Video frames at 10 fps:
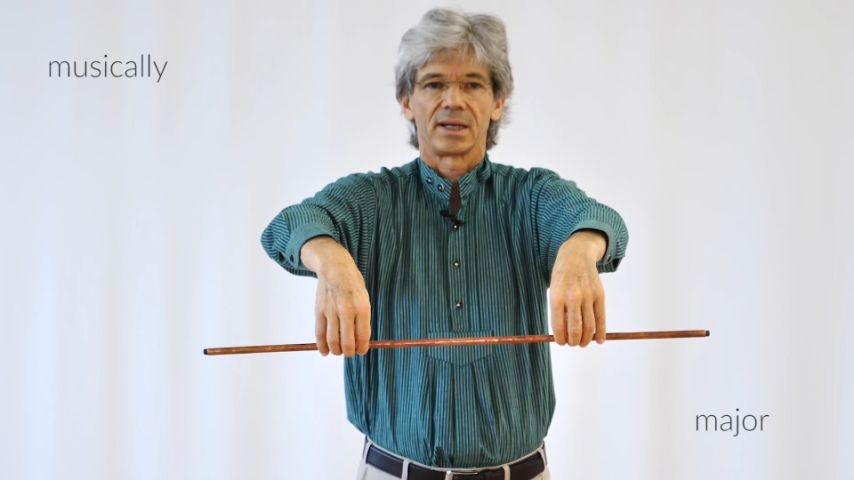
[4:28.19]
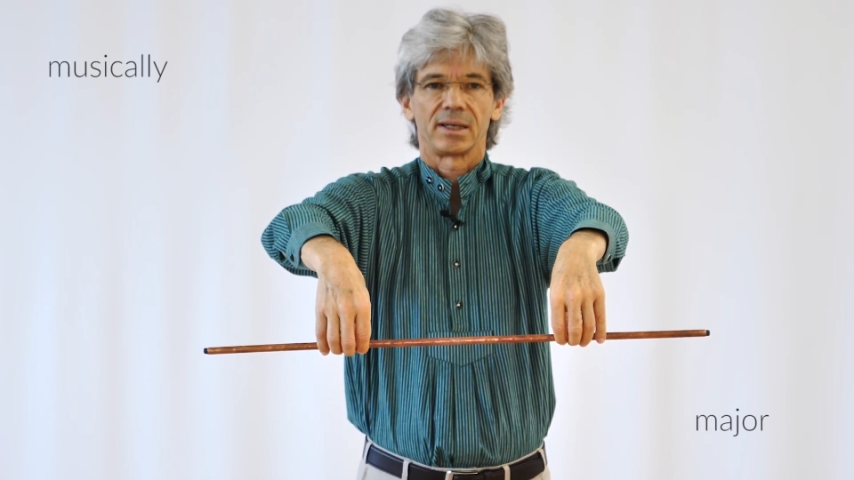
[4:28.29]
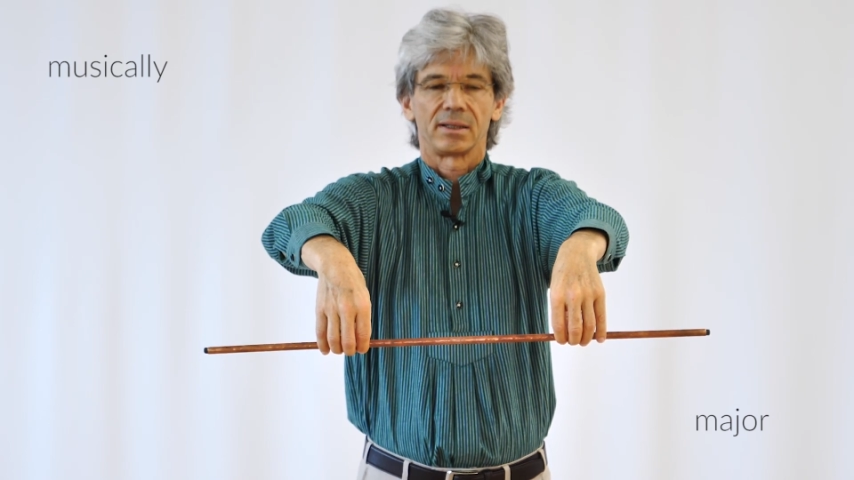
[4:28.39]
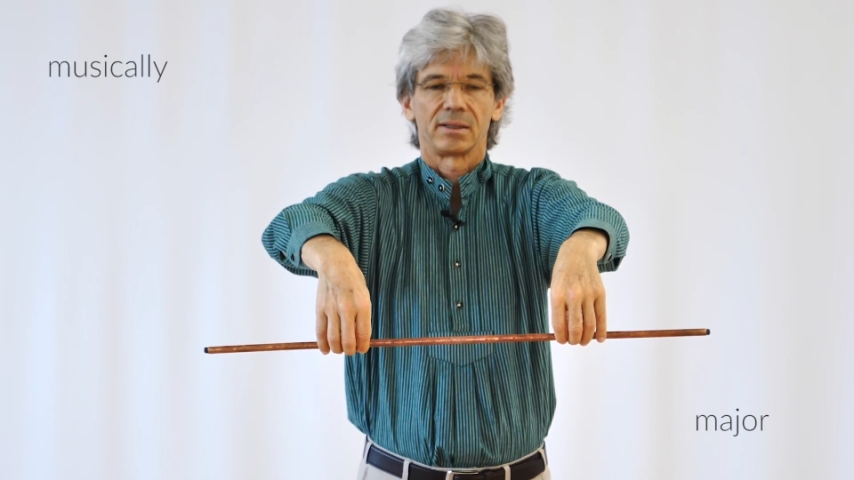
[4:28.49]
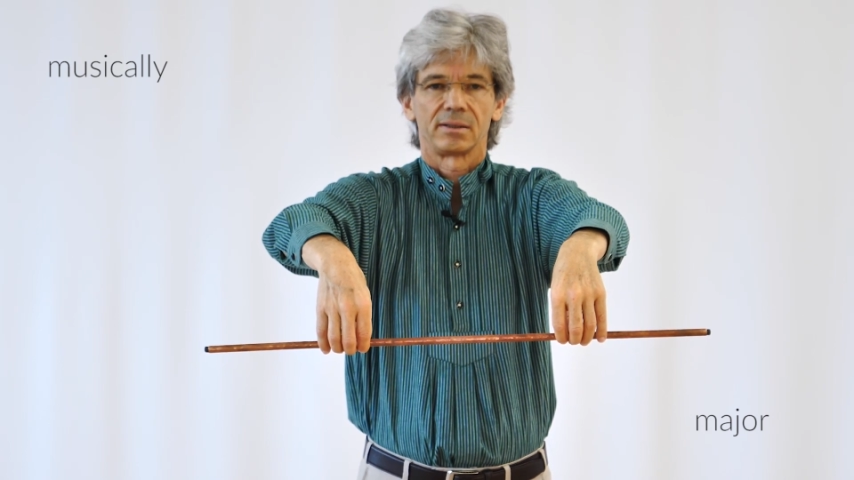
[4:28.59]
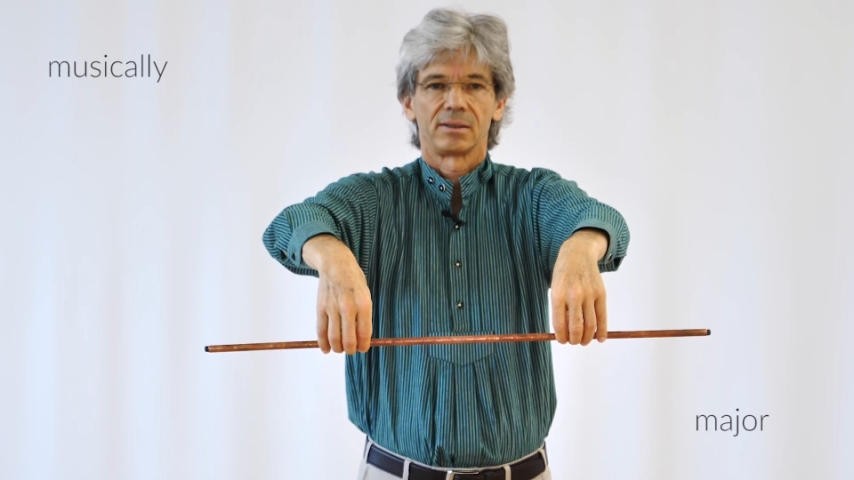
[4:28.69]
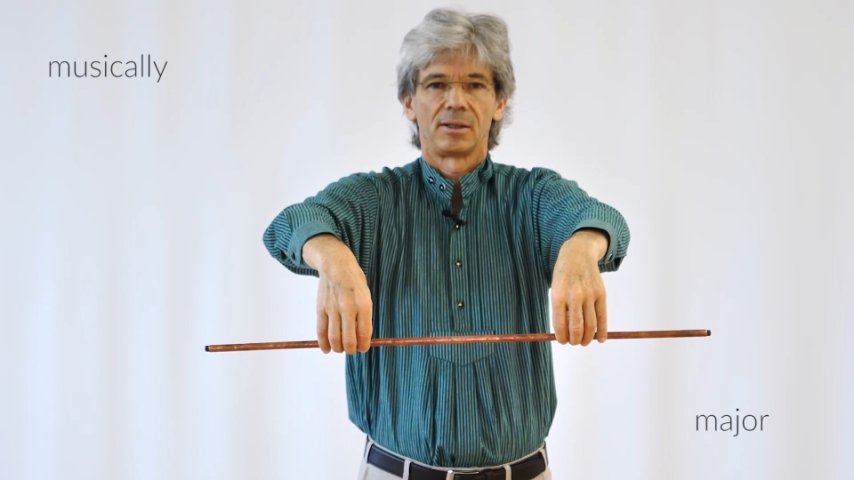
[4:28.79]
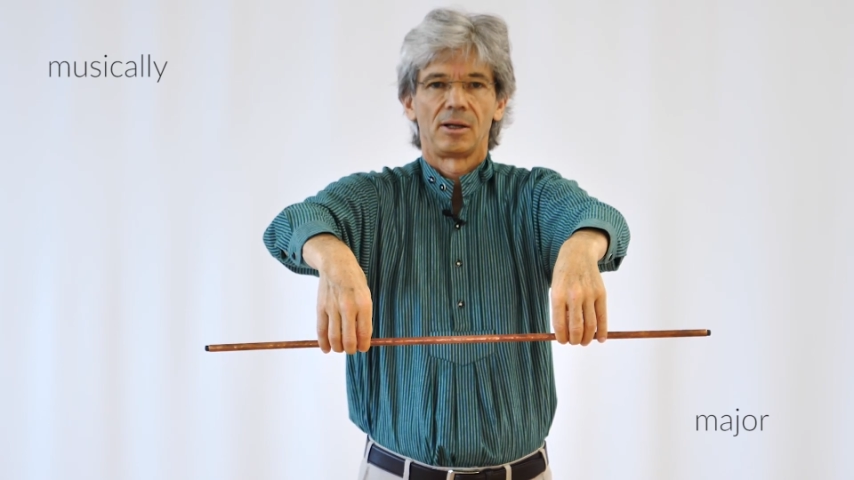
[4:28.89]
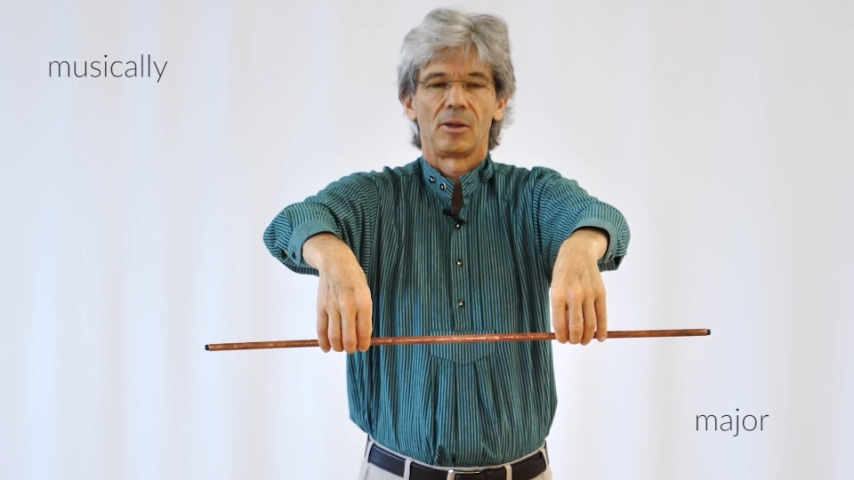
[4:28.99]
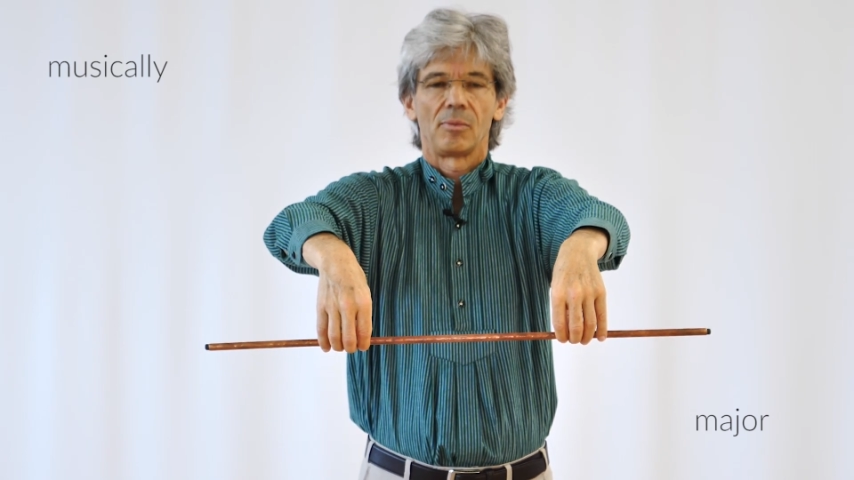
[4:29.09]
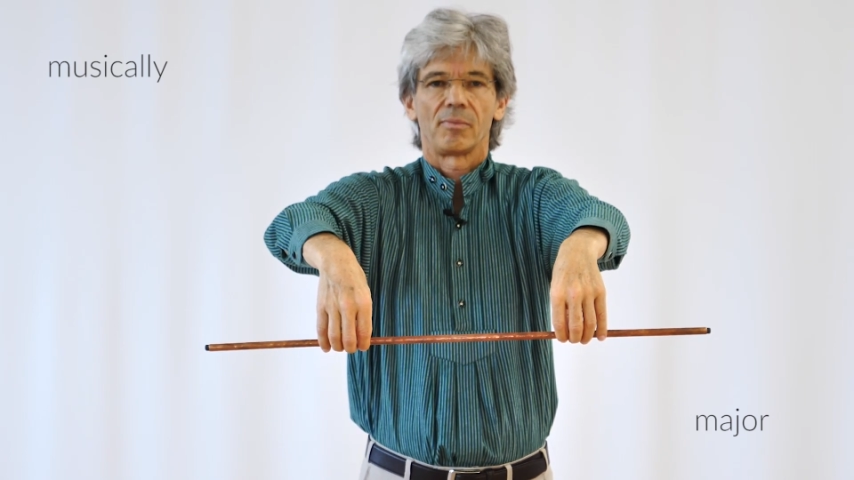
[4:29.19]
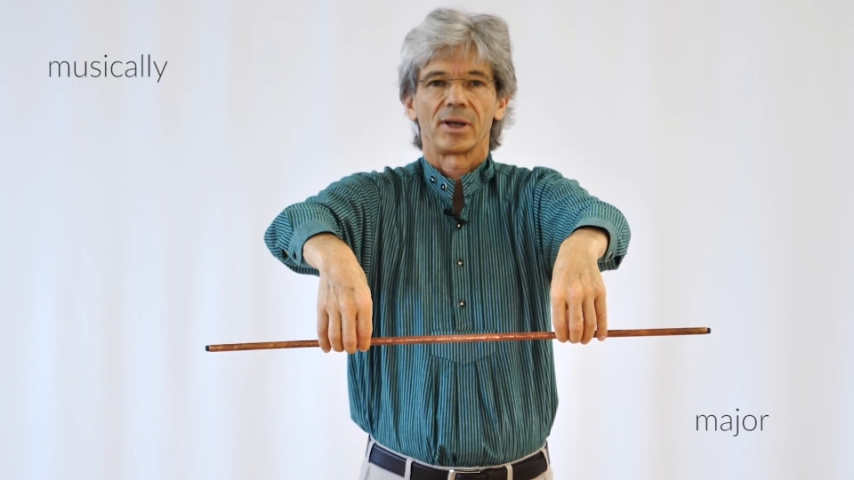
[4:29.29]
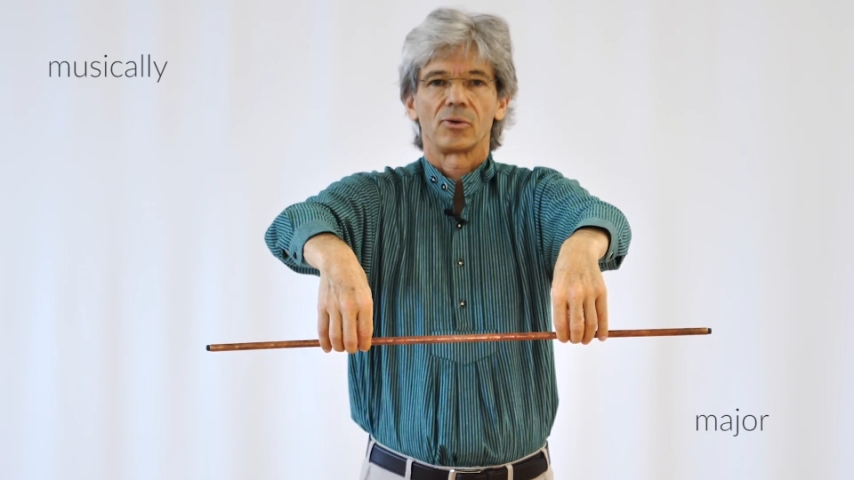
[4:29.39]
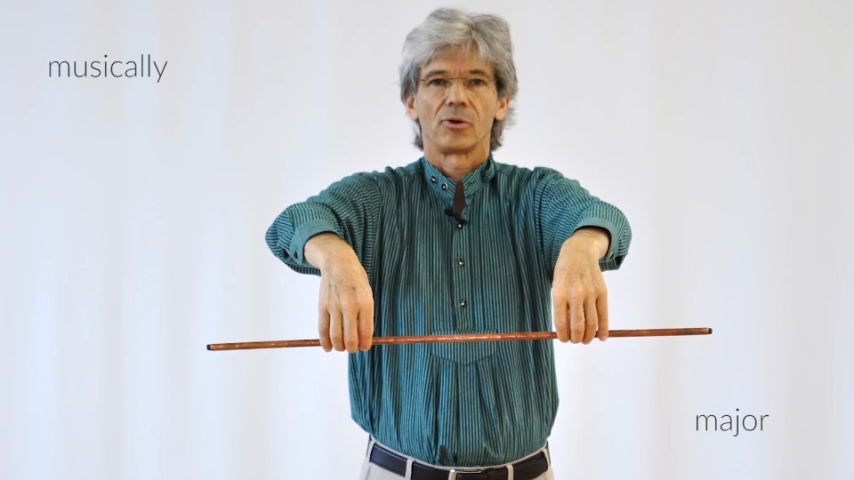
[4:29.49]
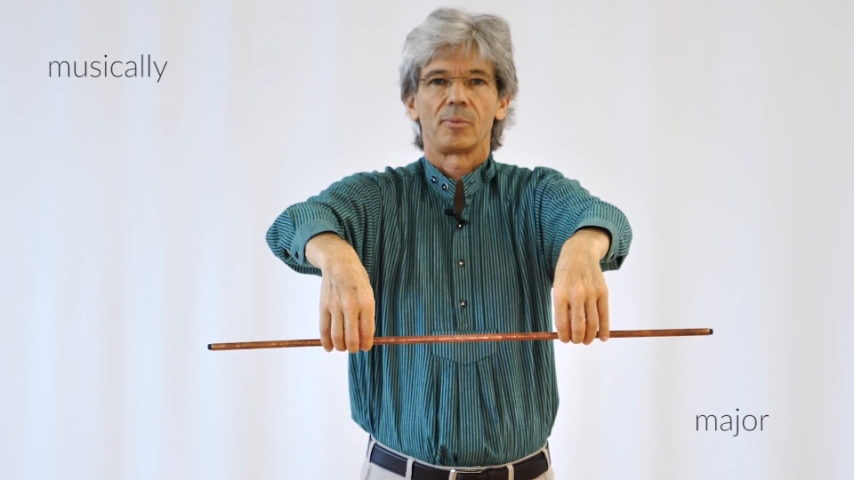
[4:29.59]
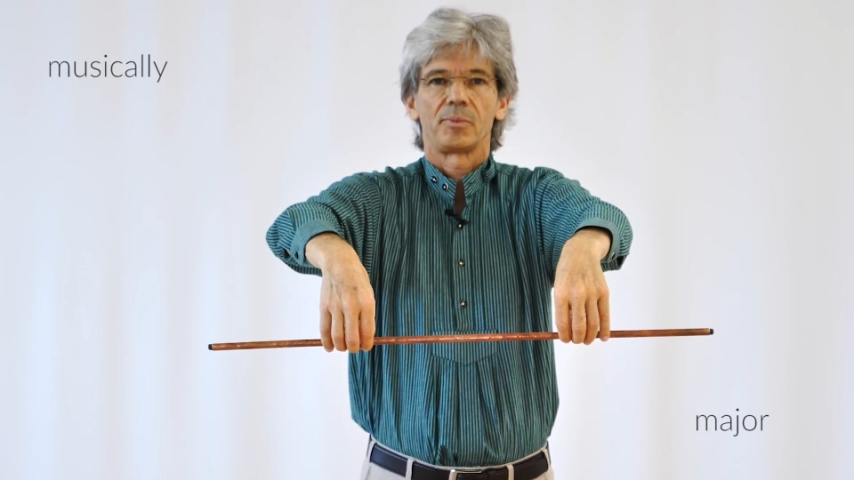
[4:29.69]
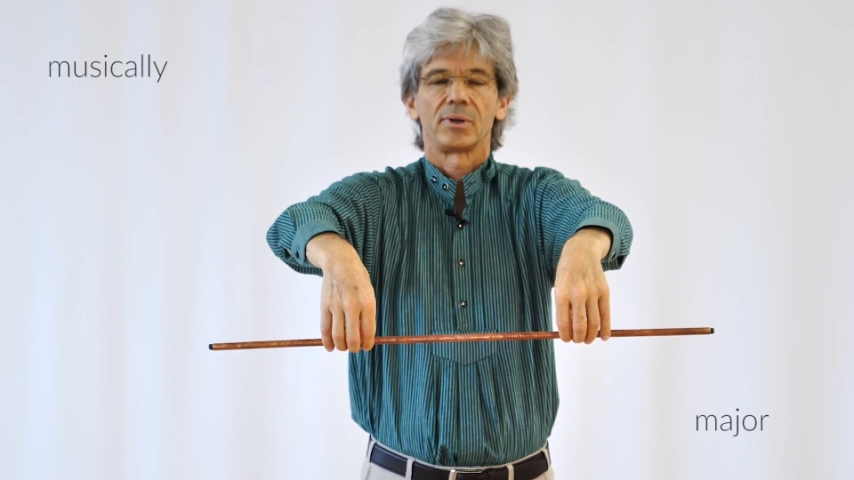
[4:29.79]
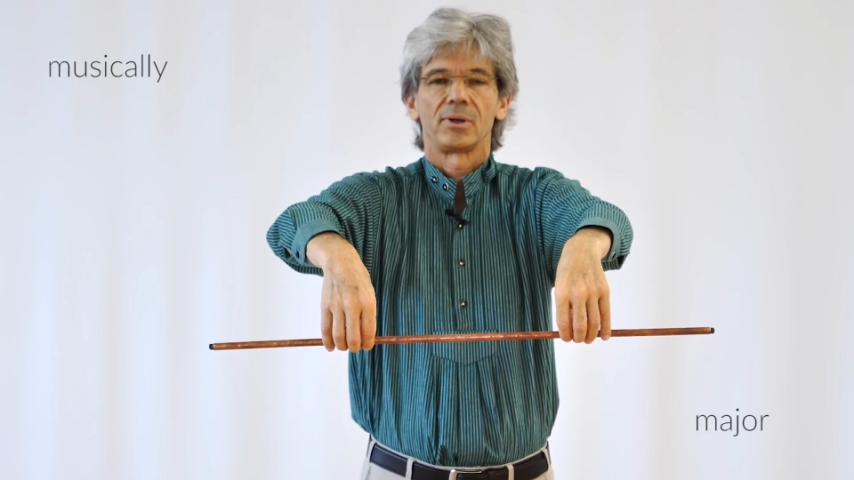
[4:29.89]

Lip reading: which we designate as